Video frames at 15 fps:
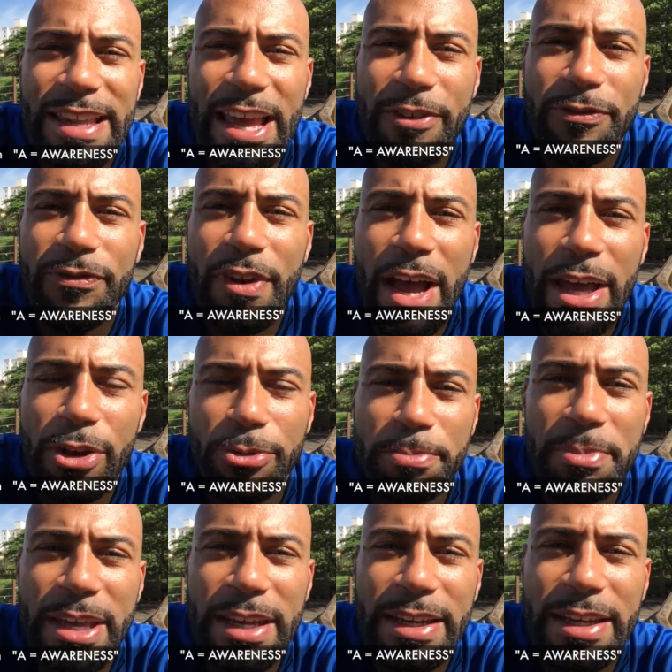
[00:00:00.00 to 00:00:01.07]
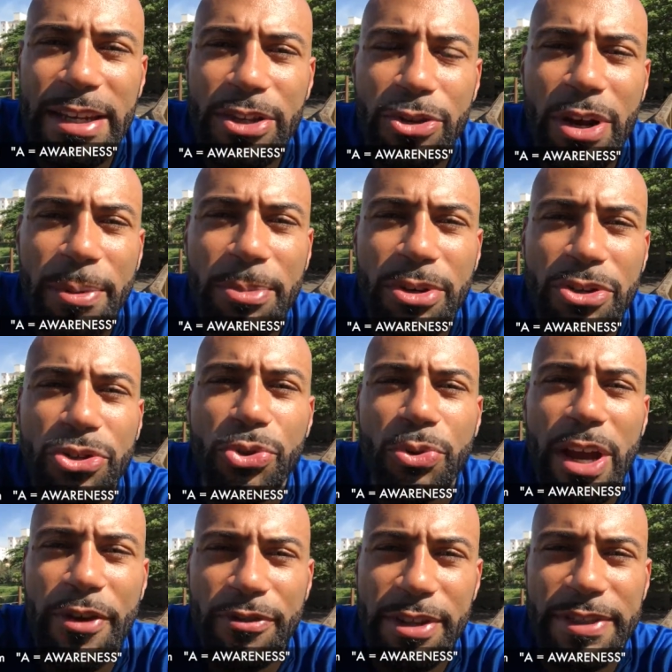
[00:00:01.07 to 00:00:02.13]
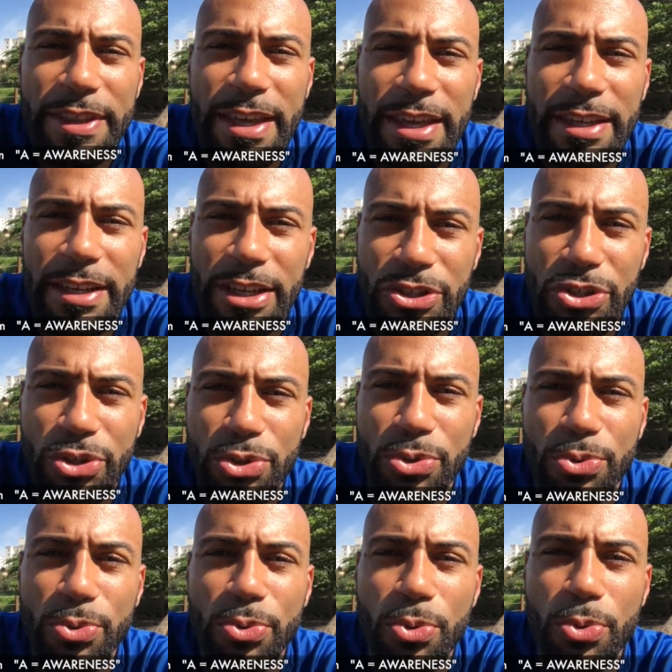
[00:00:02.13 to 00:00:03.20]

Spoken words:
that final minute and you're able to do everything that you